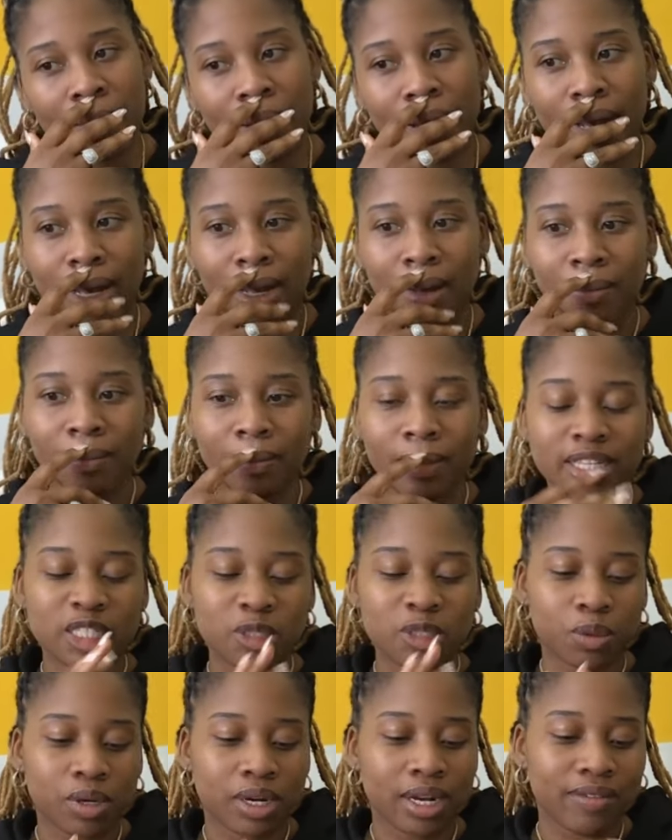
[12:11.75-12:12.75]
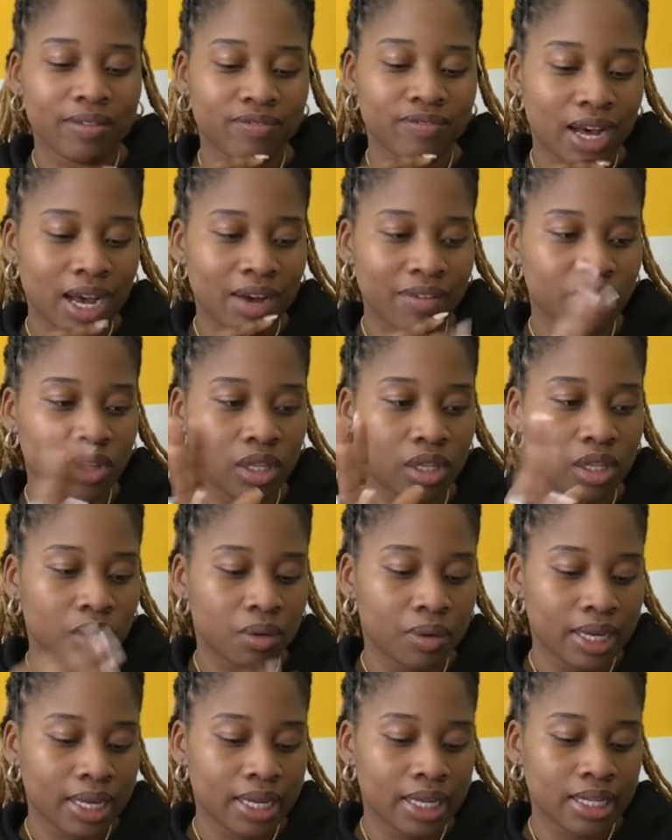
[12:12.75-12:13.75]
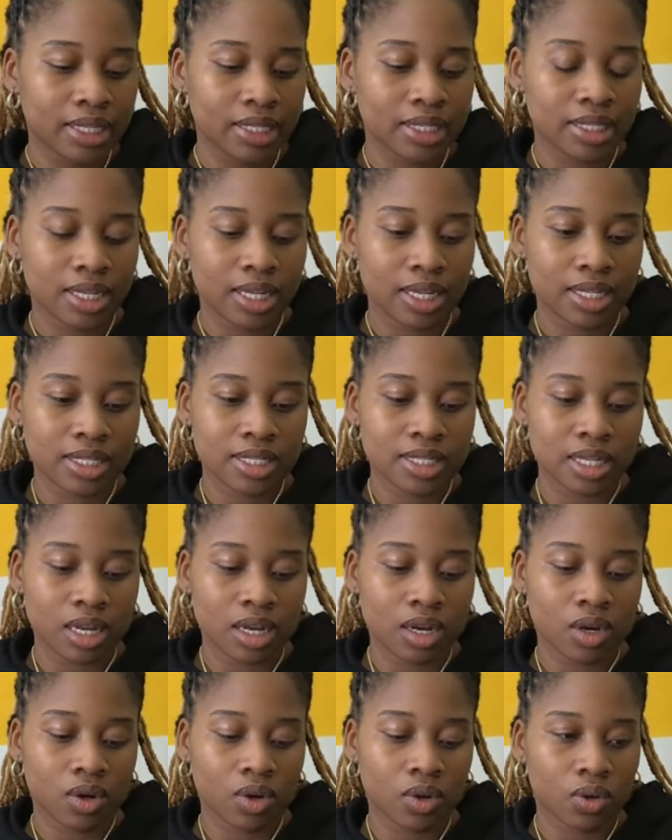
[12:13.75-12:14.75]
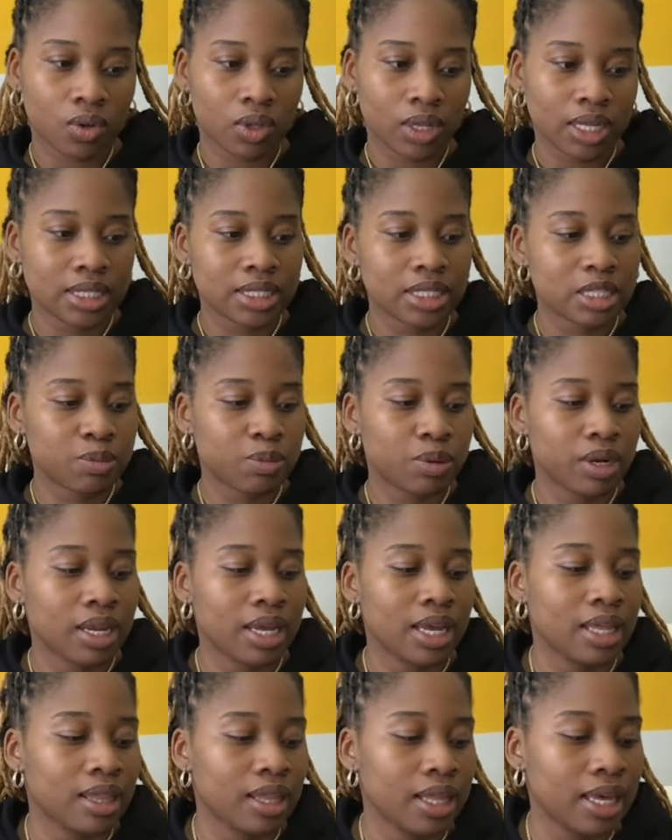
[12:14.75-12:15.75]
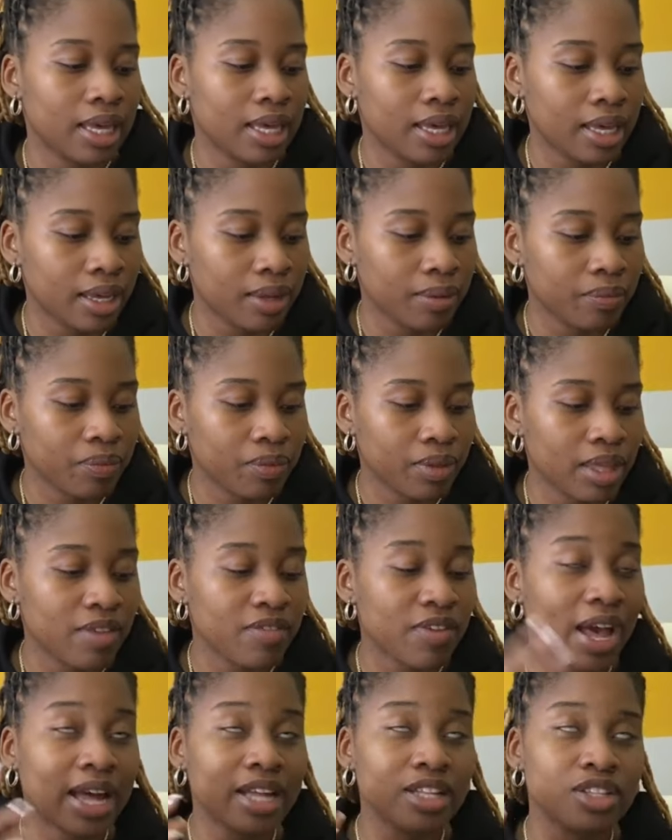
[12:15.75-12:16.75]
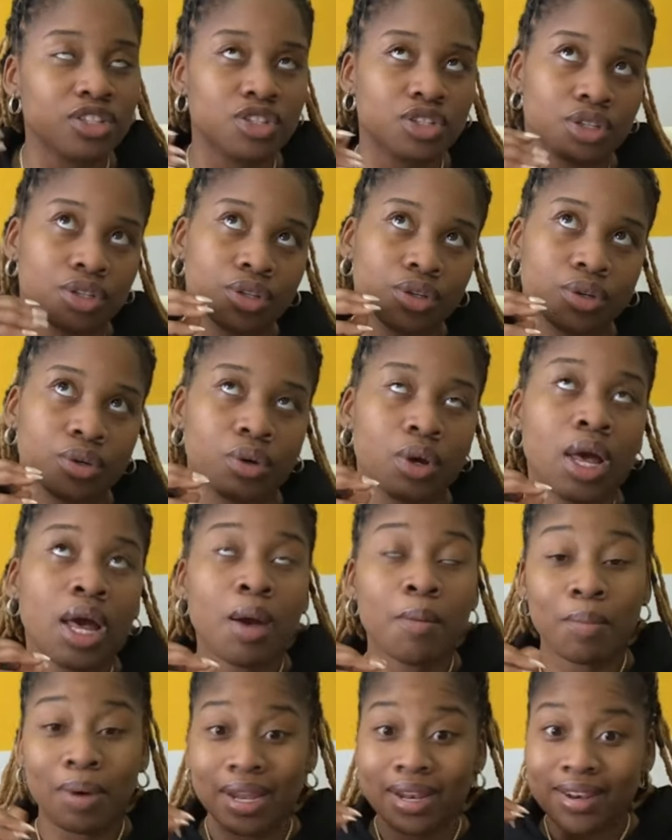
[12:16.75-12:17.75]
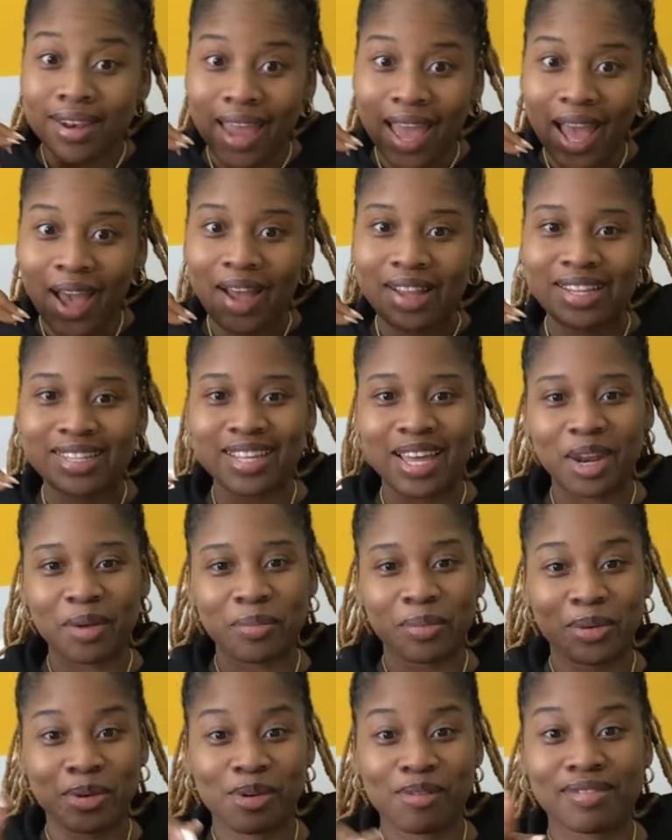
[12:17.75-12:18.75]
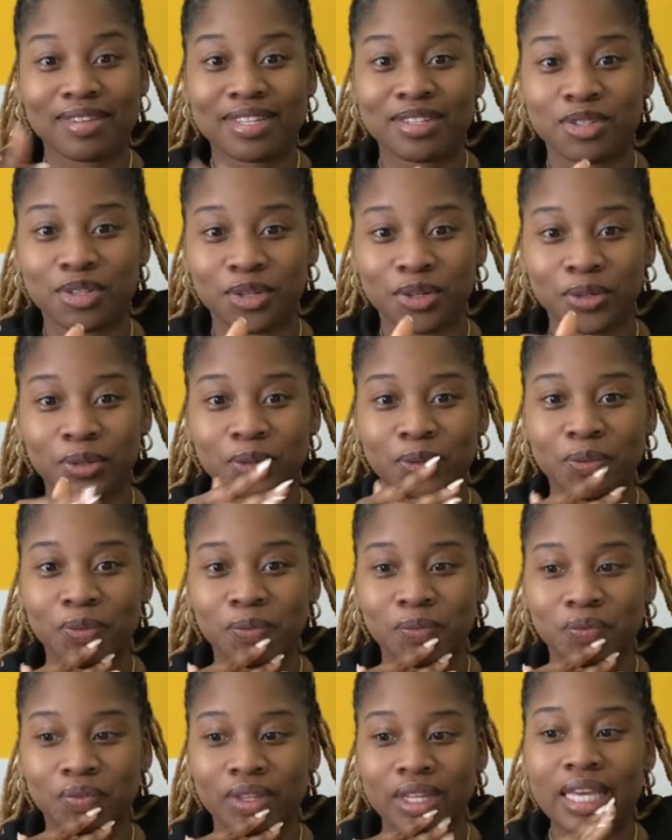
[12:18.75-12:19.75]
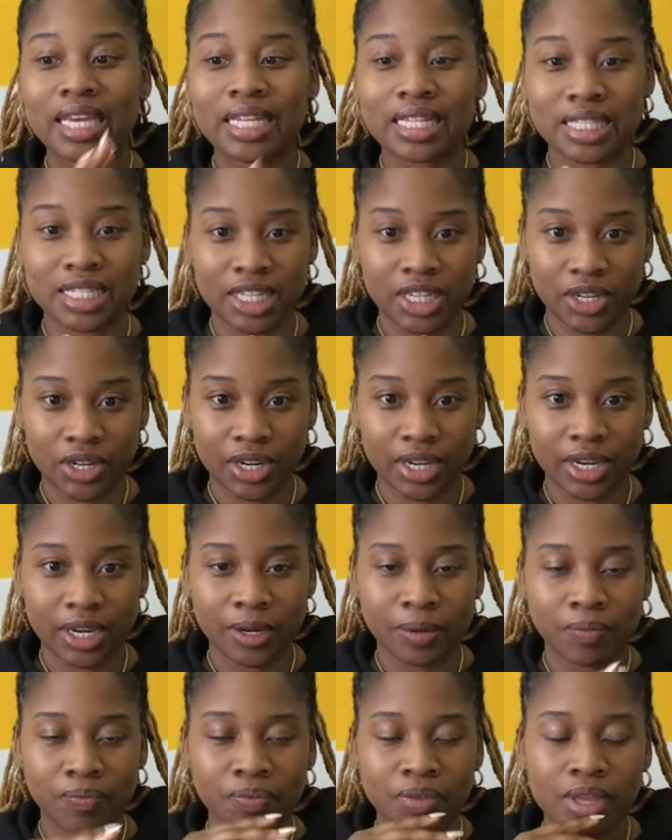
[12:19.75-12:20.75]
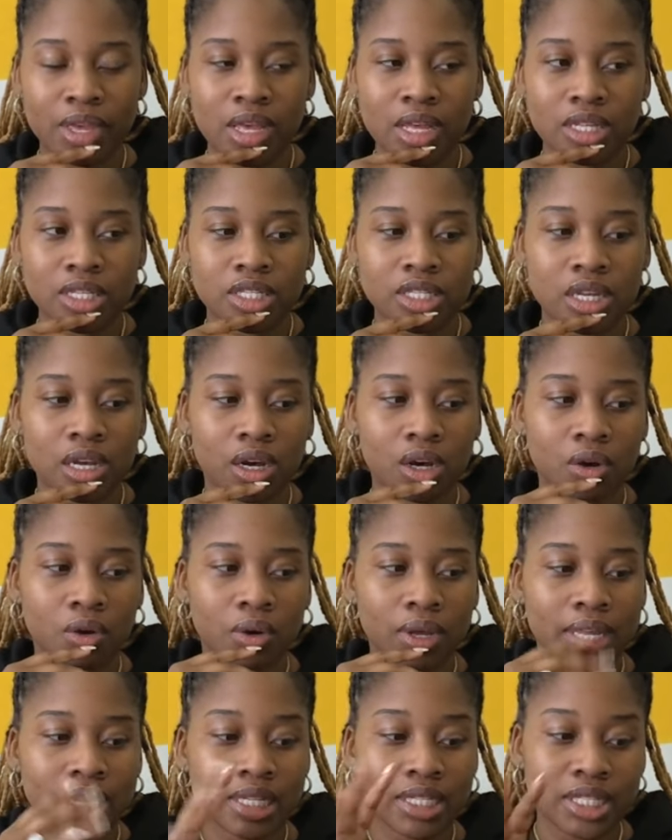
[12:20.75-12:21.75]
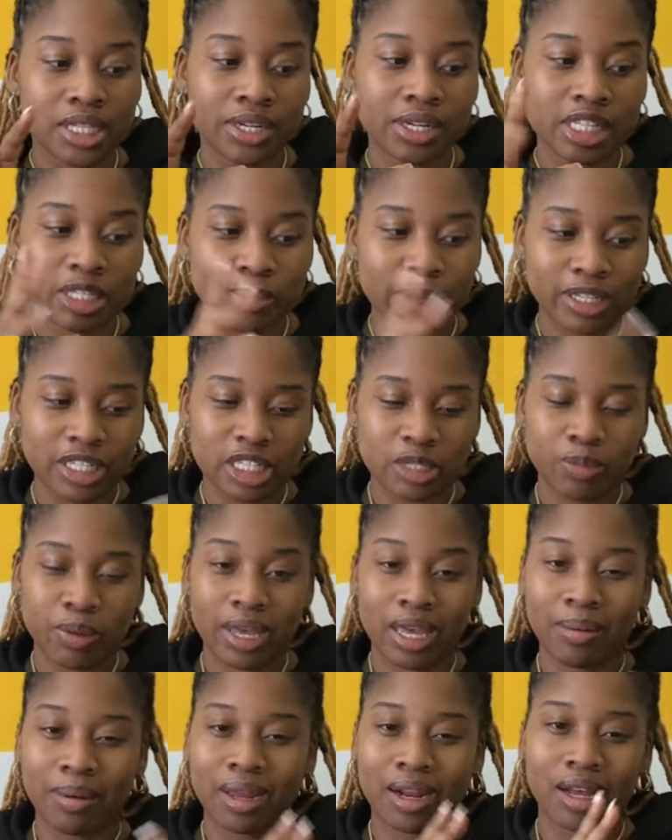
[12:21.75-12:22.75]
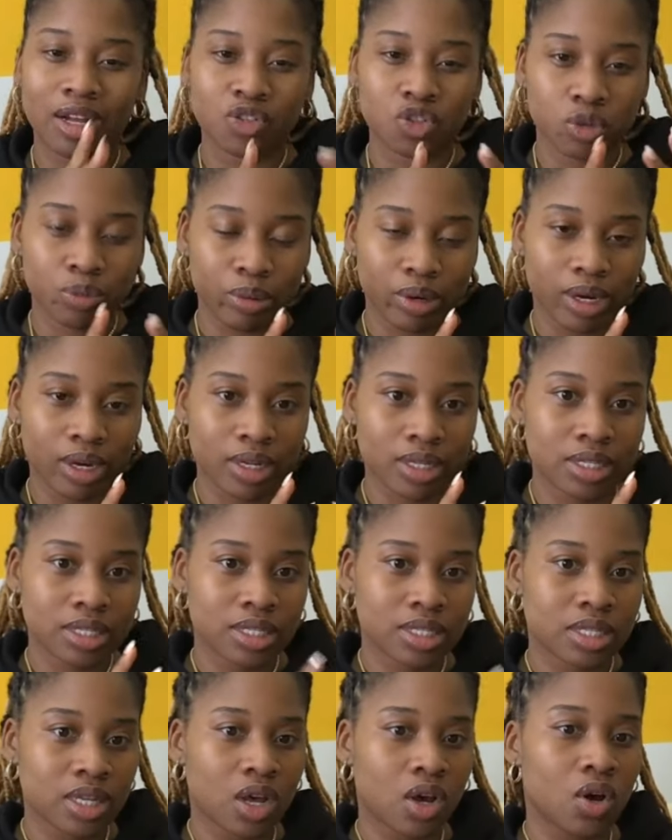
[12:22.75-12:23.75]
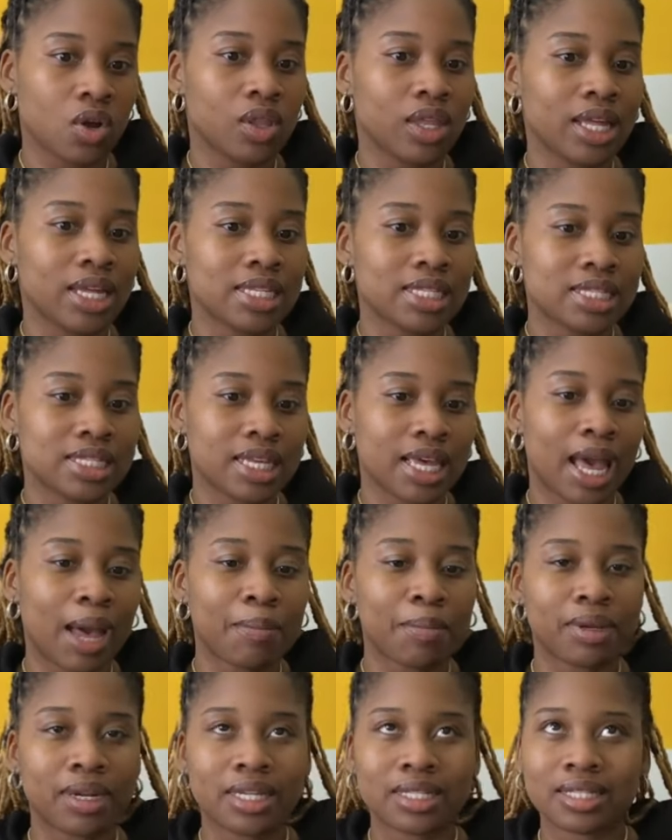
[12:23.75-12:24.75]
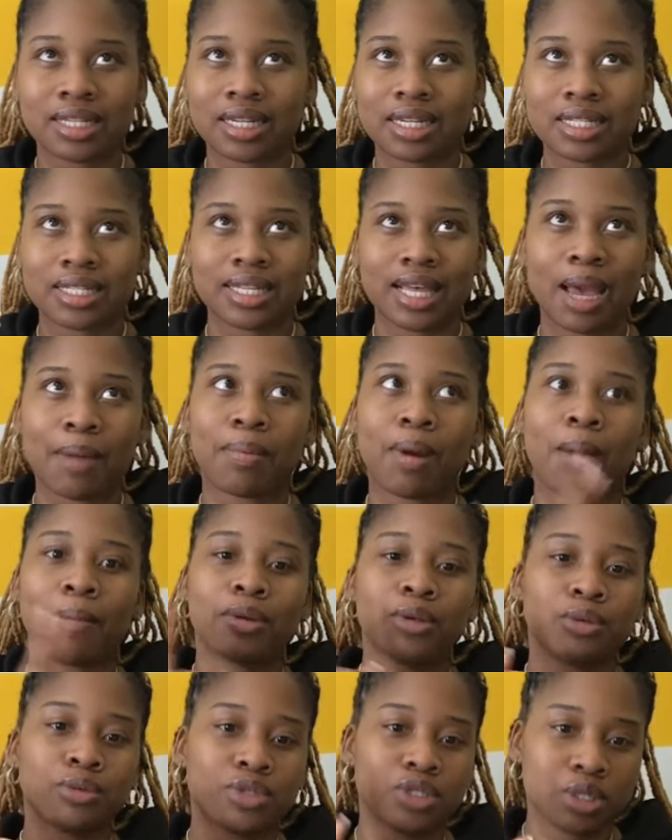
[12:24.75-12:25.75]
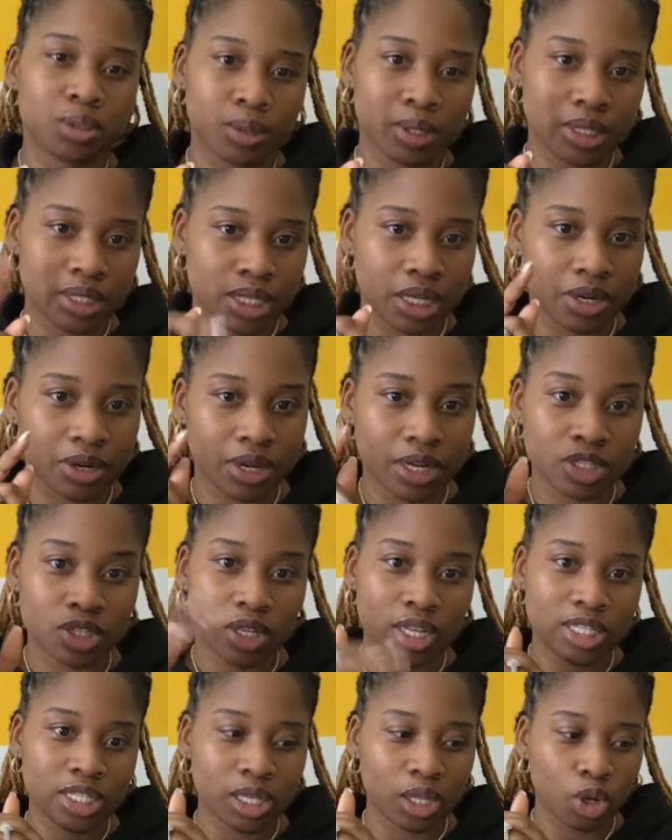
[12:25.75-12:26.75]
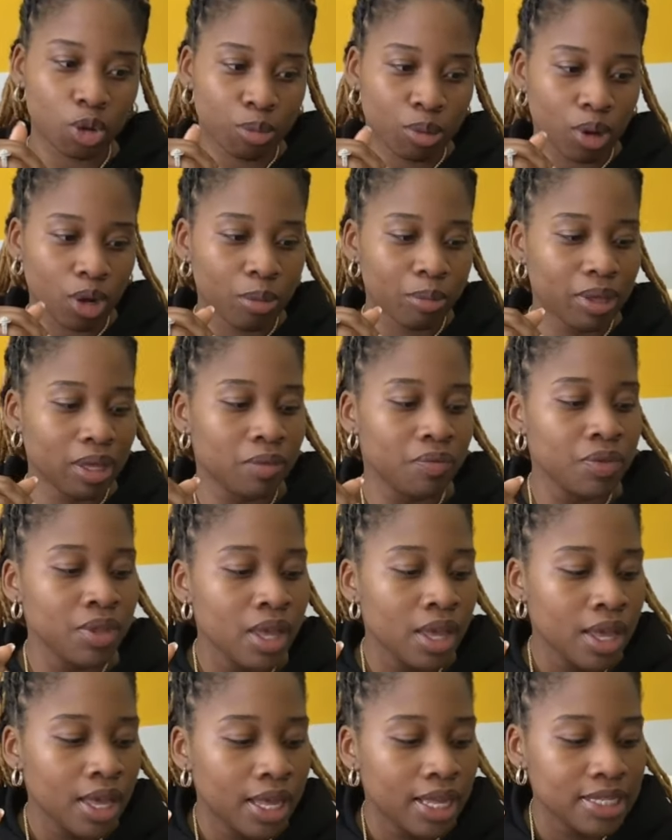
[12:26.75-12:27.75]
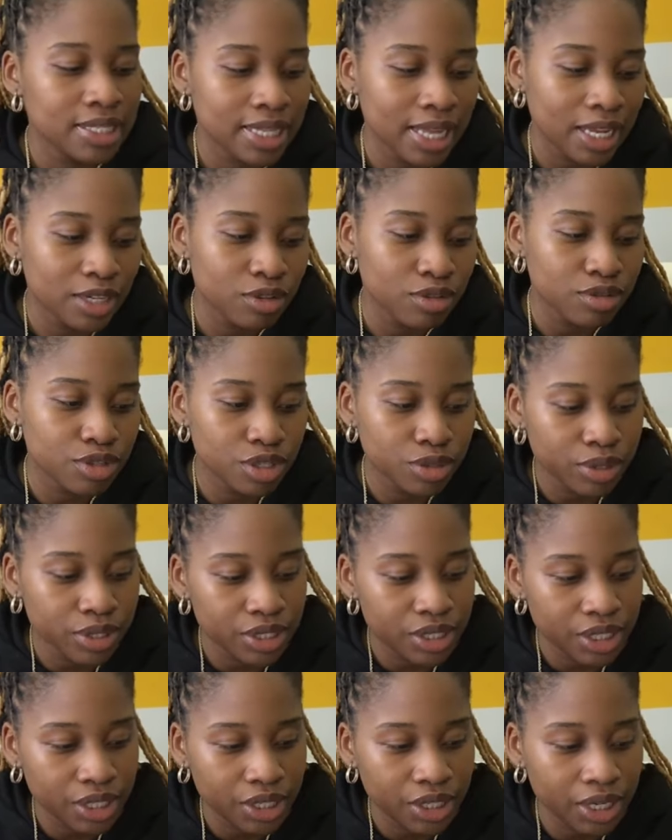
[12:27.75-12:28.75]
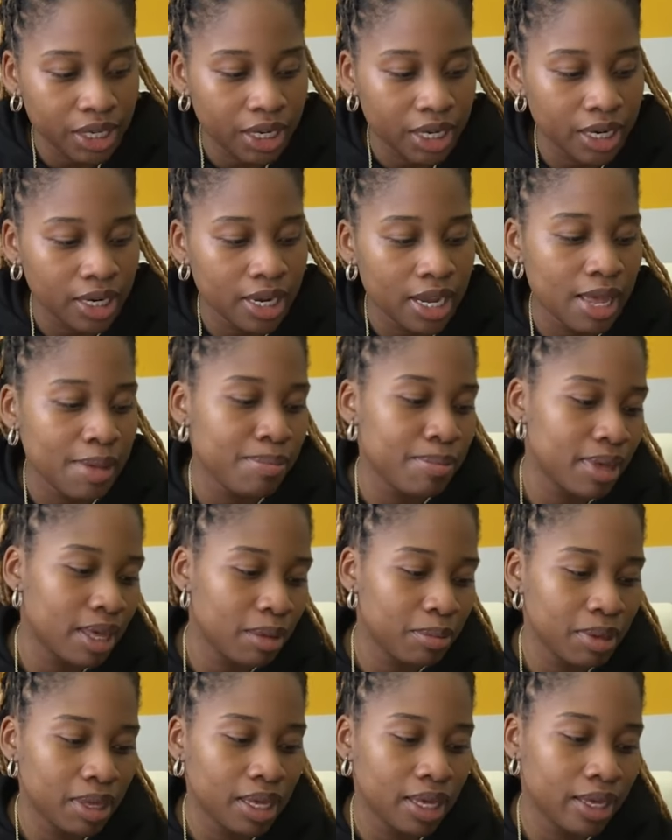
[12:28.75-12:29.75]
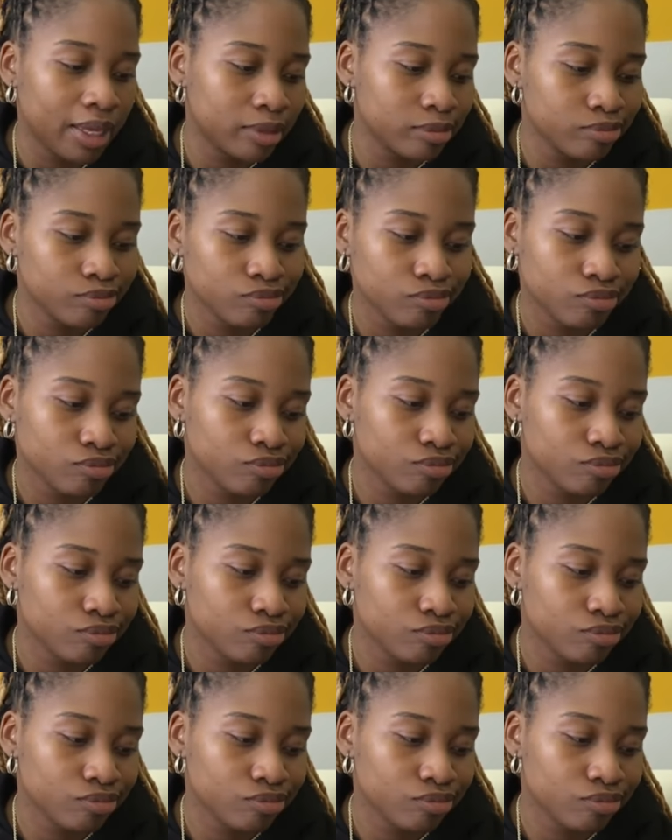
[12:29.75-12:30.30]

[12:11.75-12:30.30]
Let's just put it at 5 on the low end. So let's just put it at like, if I do, but now I just got approved to do interior. So interior inspections pay about $100. So let's say, I'm just going to say I probably do two interiors. So let's lowball me and say I'll do two interior and maybe,